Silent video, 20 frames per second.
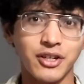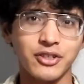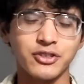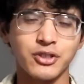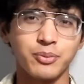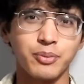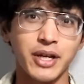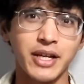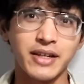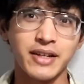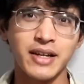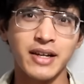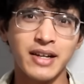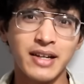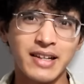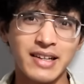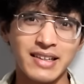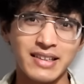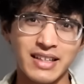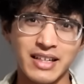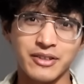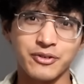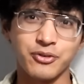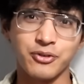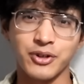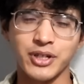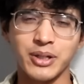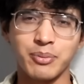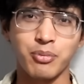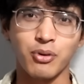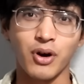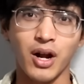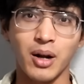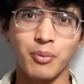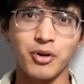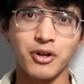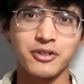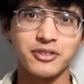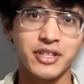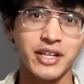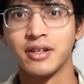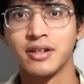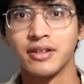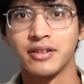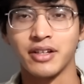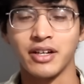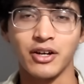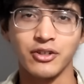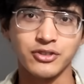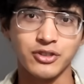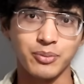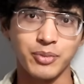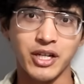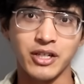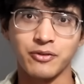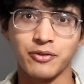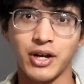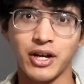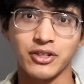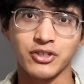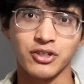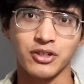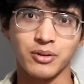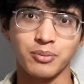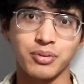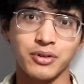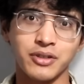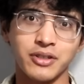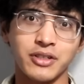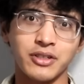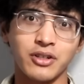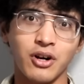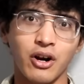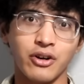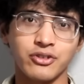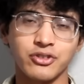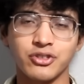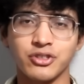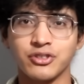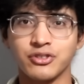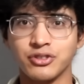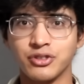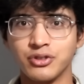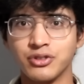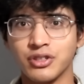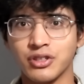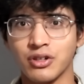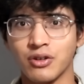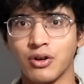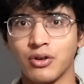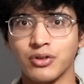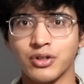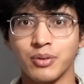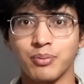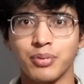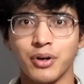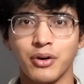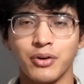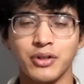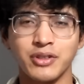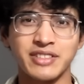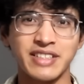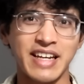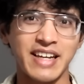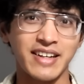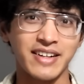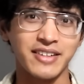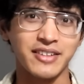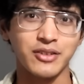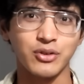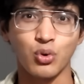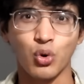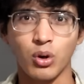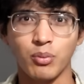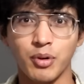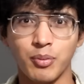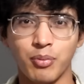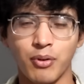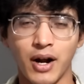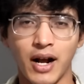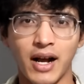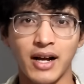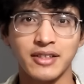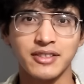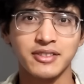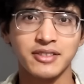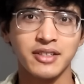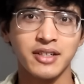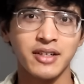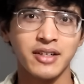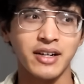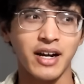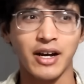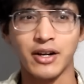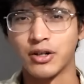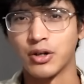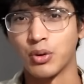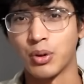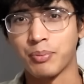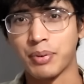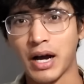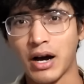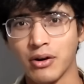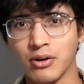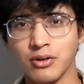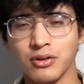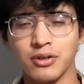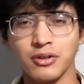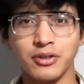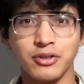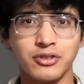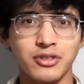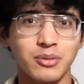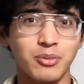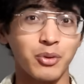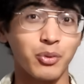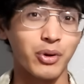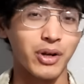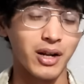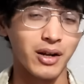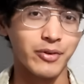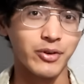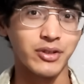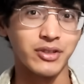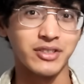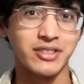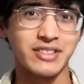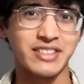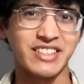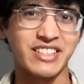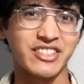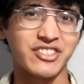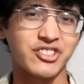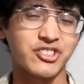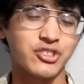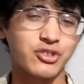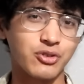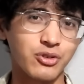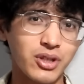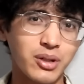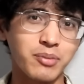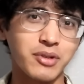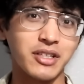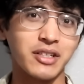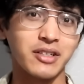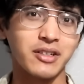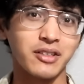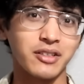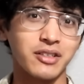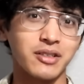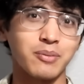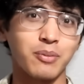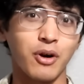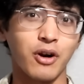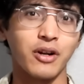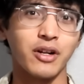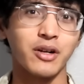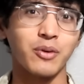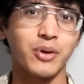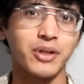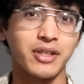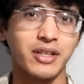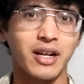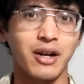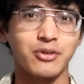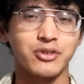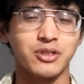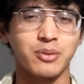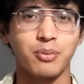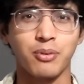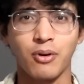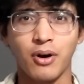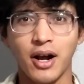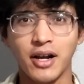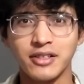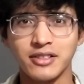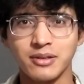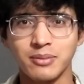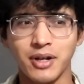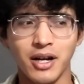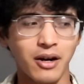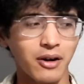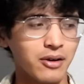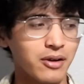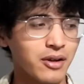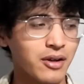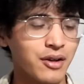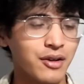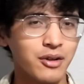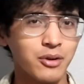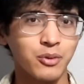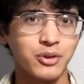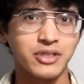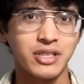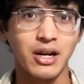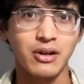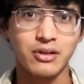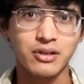also make lead-free primers. They also manufacture completed cartridges using their own components and Norma brass. I don't know what powder they're using, but whatever it is, it's extremely clean burning. One thing I was surprised about was how